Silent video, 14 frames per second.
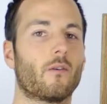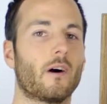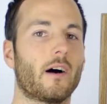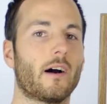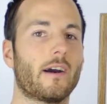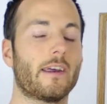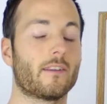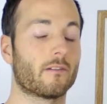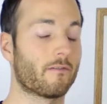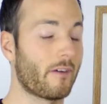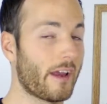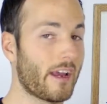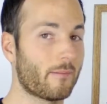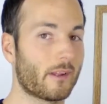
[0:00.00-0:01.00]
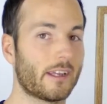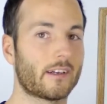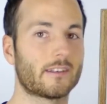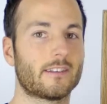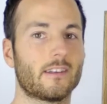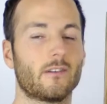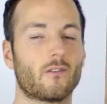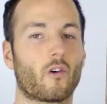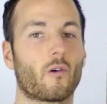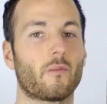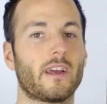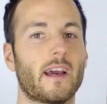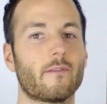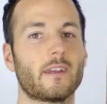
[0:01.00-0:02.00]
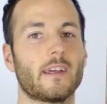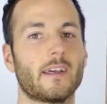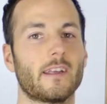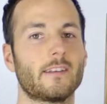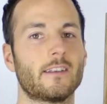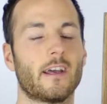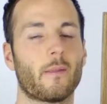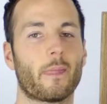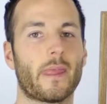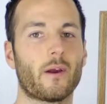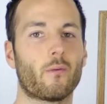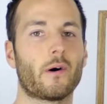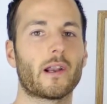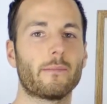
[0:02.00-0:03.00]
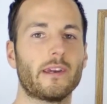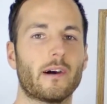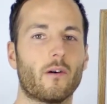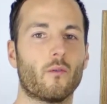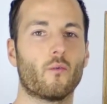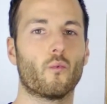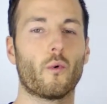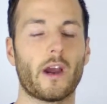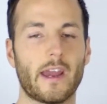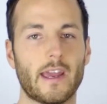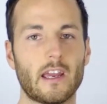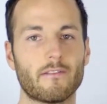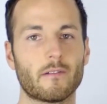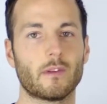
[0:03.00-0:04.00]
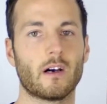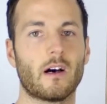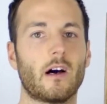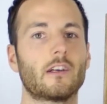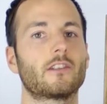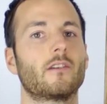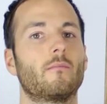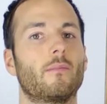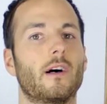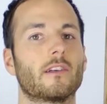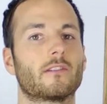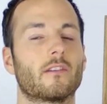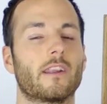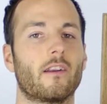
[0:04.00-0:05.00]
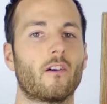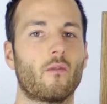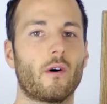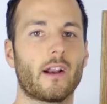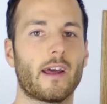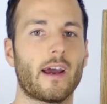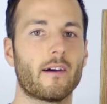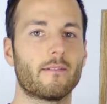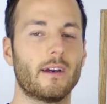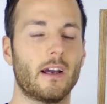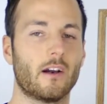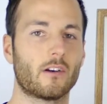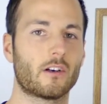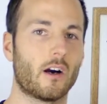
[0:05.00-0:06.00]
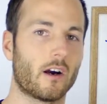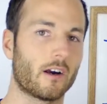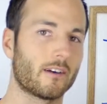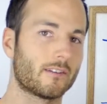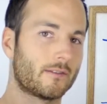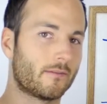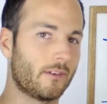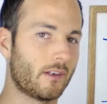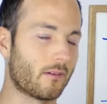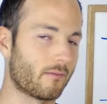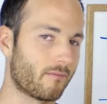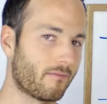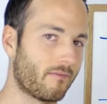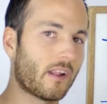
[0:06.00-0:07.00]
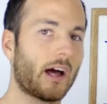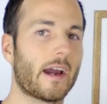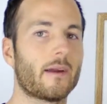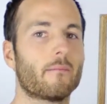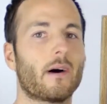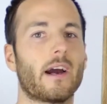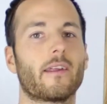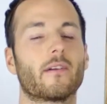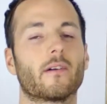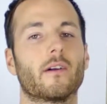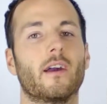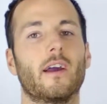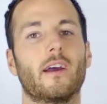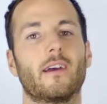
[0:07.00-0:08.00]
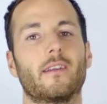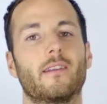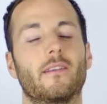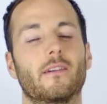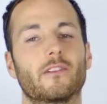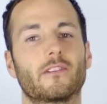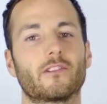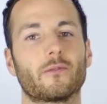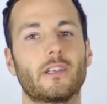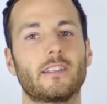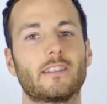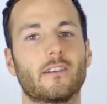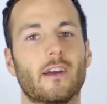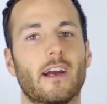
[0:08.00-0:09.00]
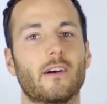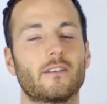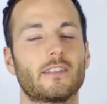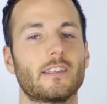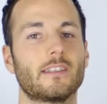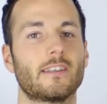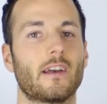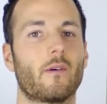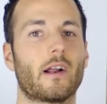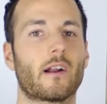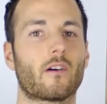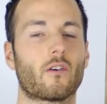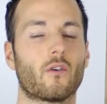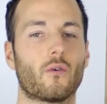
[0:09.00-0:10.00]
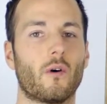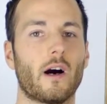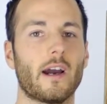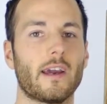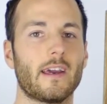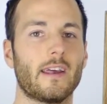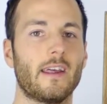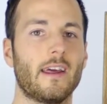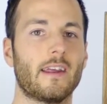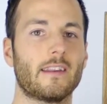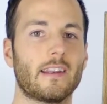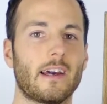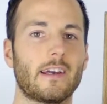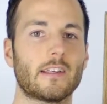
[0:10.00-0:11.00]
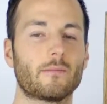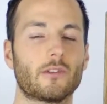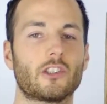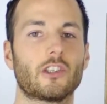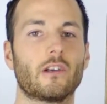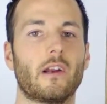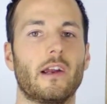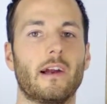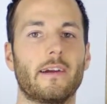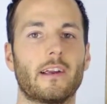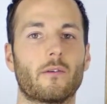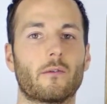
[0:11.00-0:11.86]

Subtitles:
and their family, because they normally have kids, they want to be away from the hustle and bustle. They don't want to have cars, flying by their streets and their houses. They want a quiet, nice, mature area